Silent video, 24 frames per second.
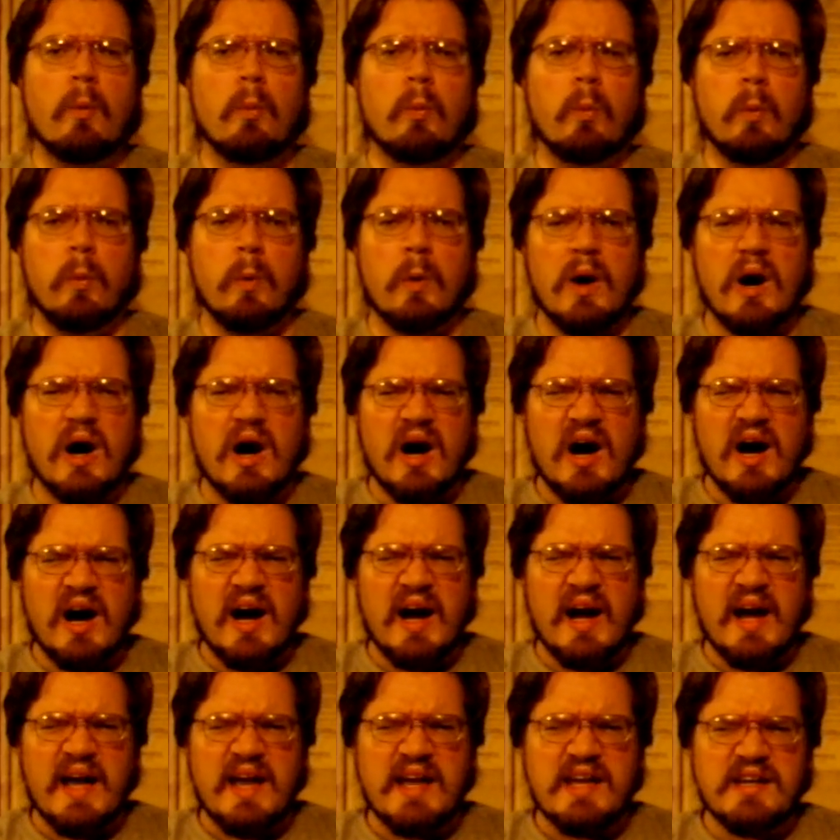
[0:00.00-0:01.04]

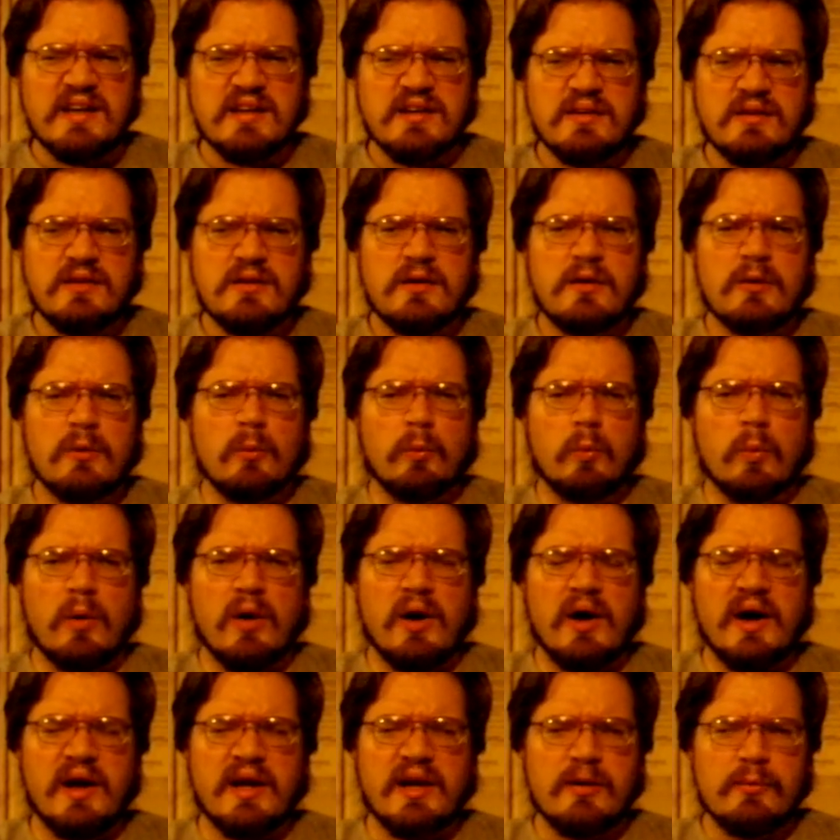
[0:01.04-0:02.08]
Why?
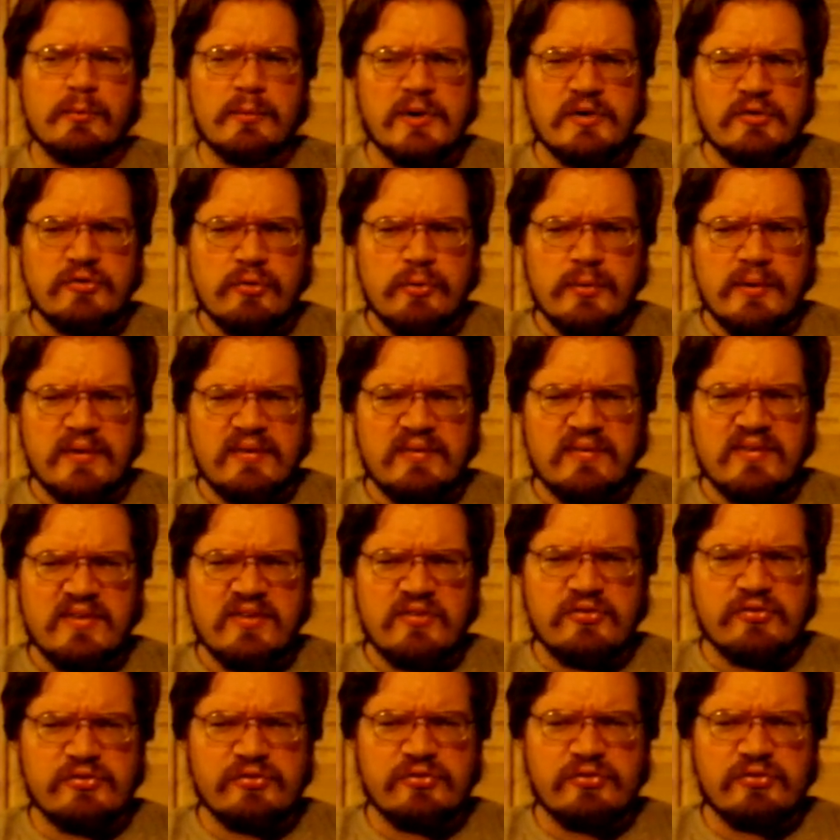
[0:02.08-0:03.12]
Why are we doing
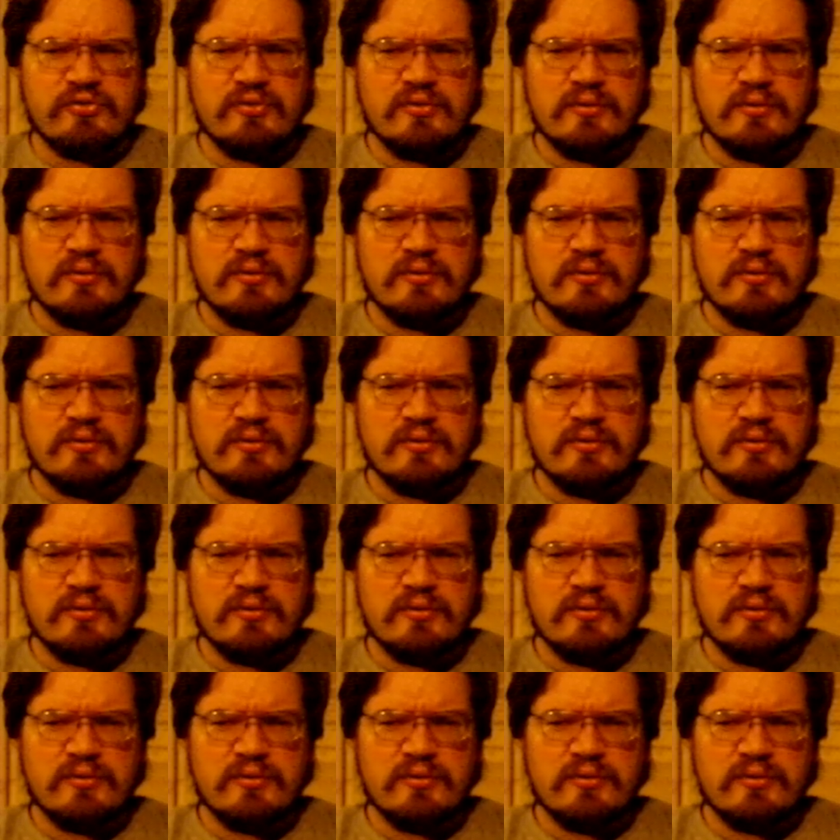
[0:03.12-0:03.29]
this?